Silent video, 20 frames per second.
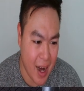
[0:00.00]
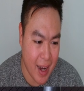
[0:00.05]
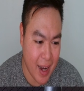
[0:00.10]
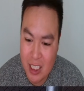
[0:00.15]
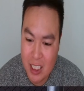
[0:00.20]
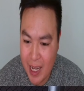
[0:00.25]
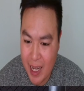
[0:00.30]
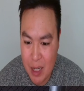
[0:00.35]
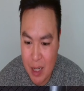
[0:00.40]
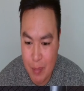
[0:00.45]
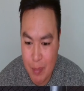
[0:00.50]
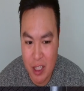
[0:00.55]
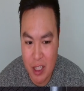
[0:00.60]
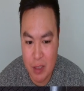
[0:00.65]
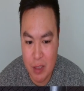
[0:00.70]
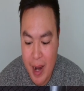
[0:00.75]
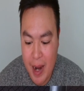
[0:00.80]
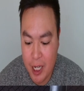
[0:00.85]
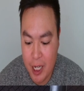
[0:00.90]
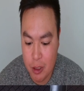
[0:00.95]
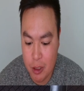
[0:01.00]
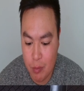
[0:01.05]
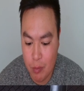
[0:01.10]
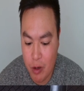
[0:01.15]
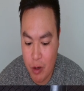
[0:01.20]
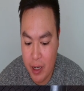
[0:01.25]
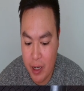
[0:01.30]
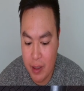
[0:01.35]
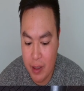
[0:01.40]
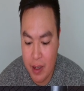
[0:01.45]
just like him in this matchup,
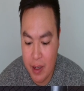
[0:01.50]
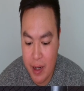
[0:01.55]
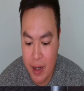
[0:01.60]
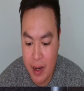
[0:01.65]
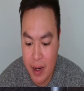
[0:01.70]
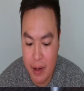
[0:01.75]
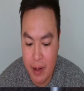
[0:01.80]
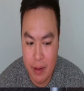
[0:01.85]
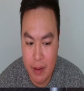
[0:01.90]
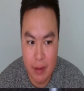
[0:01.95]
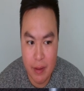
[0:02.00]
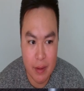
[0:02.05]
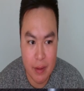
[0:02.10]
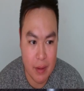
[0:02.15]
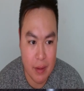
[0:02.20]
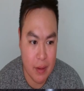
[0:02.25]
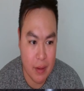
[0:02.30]
right? And,